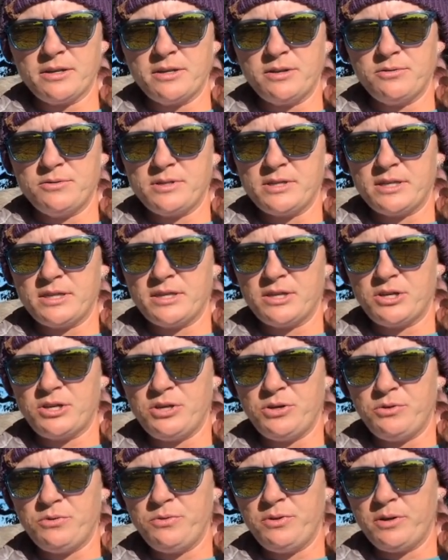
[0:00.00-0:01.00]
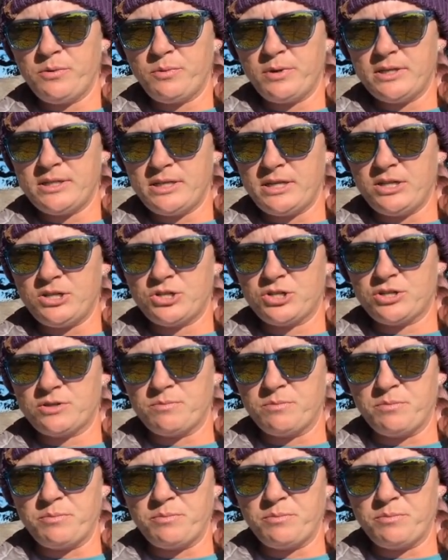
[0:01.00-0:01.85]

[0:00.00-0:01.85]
using the cue that we teach